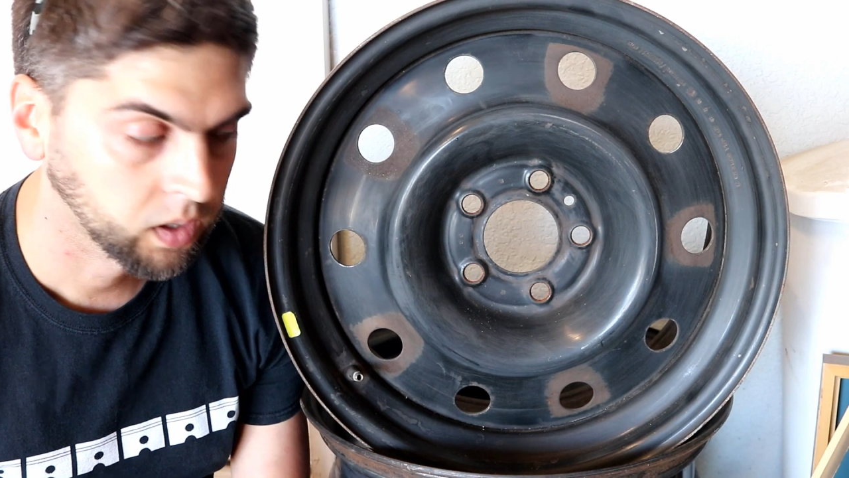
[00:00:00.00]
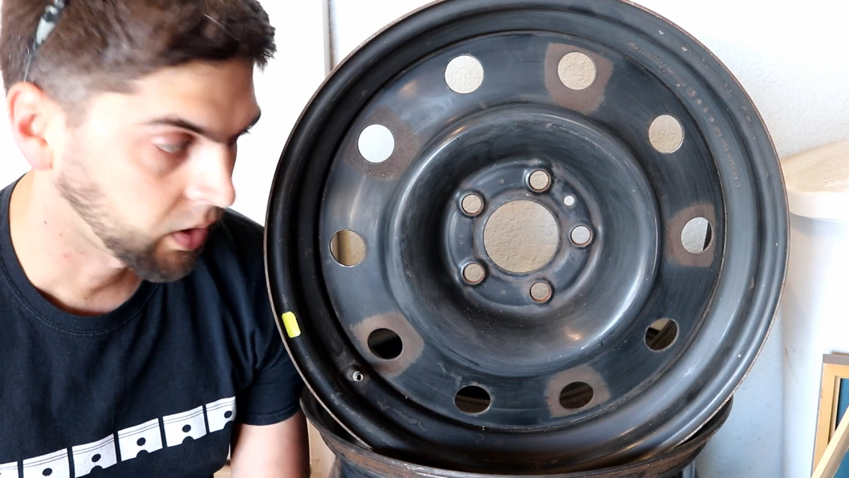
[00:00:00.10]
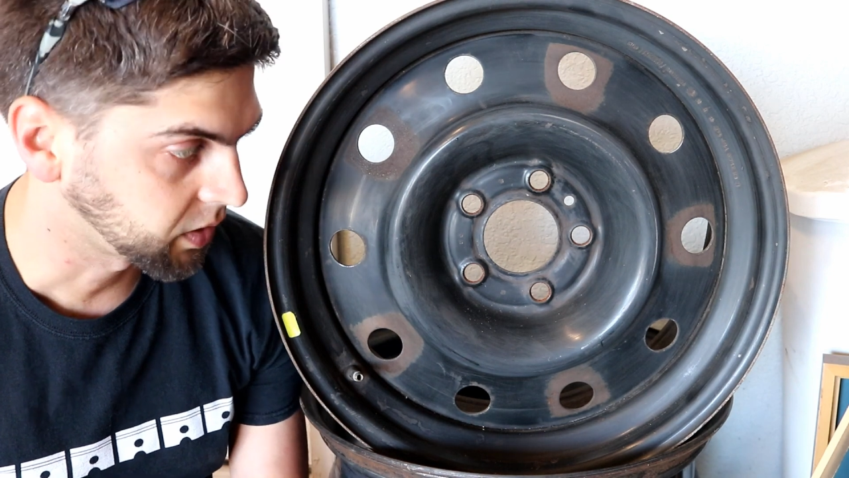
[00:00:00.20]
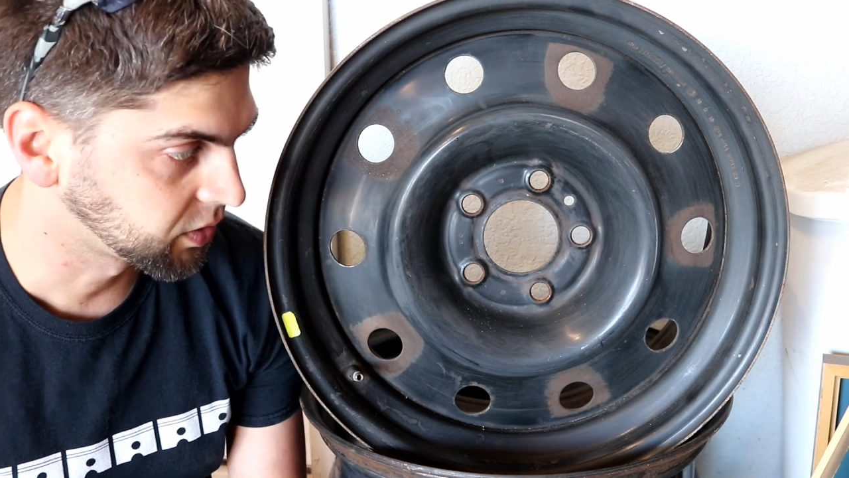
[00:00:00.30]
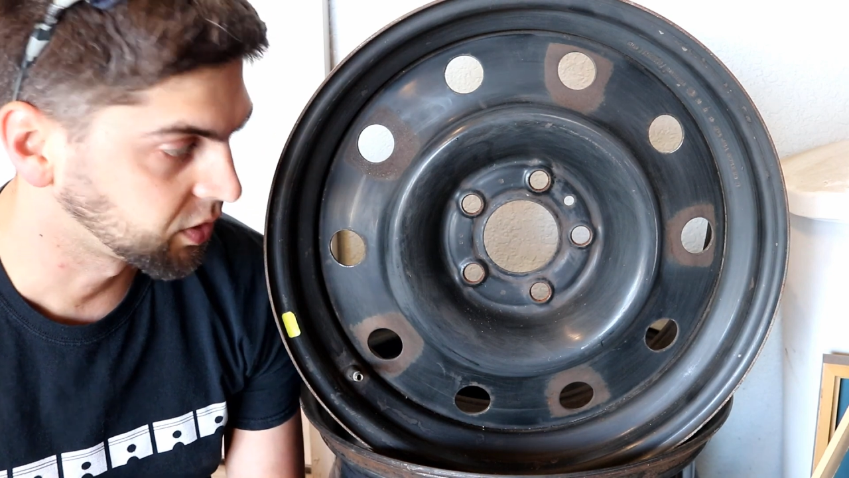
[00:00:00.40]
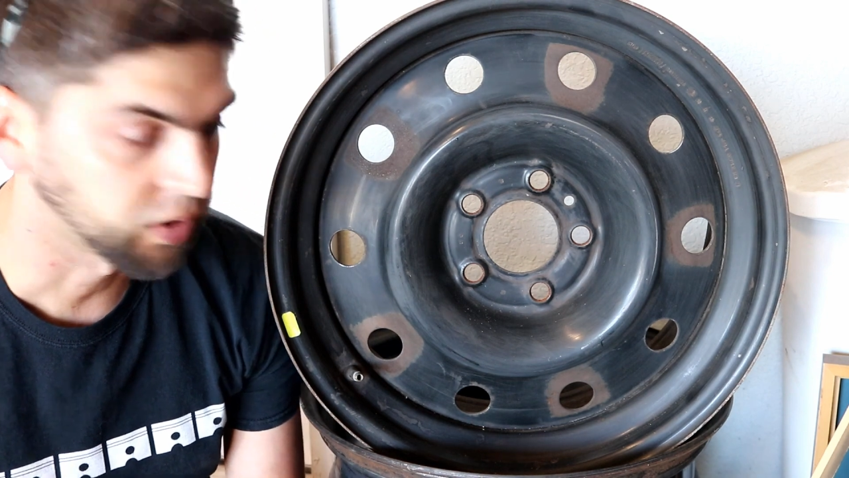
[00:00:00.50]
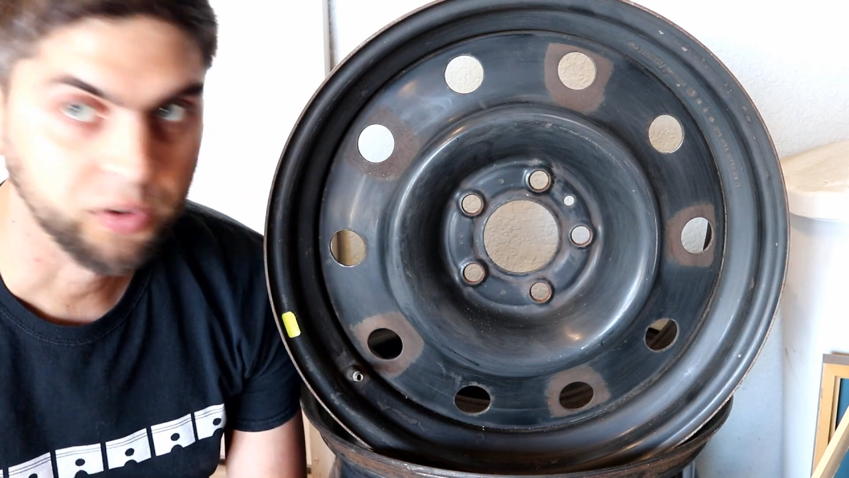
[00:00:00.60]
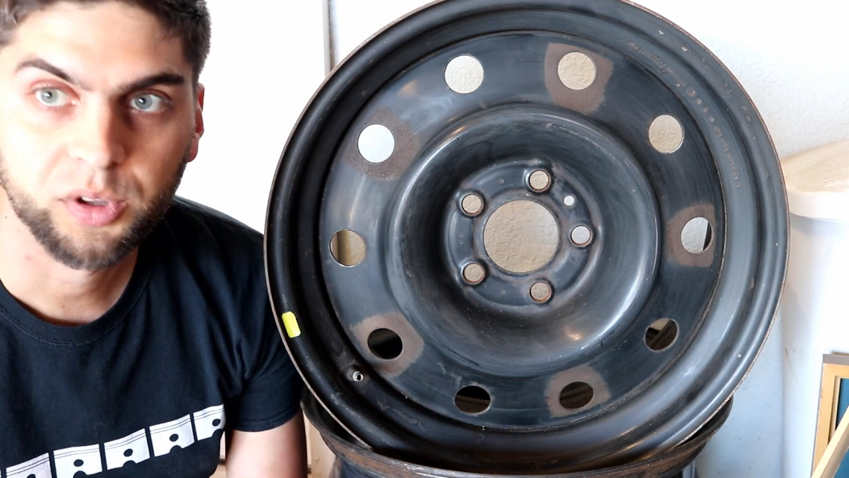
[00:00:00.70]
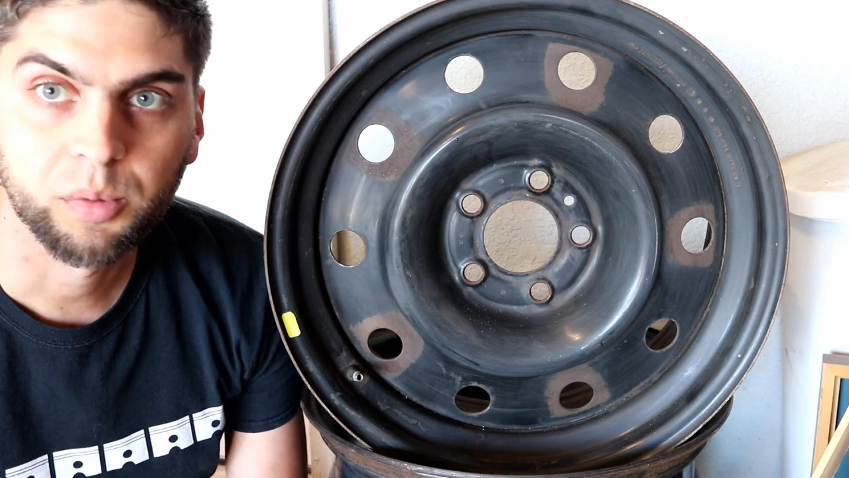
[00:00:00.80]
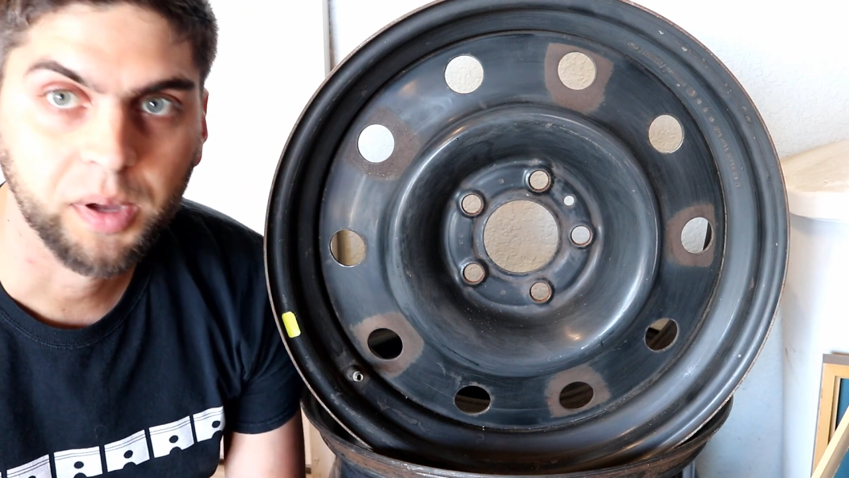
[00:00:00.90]
Alright,
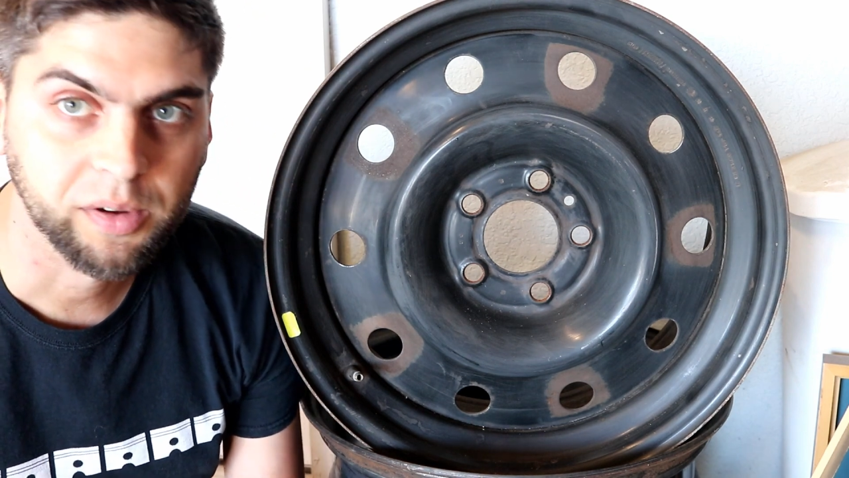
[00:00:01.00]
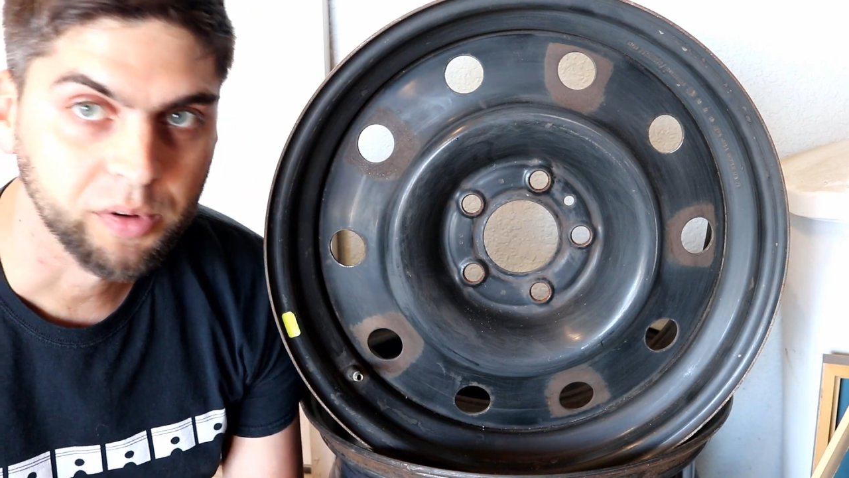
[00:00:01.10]
so you may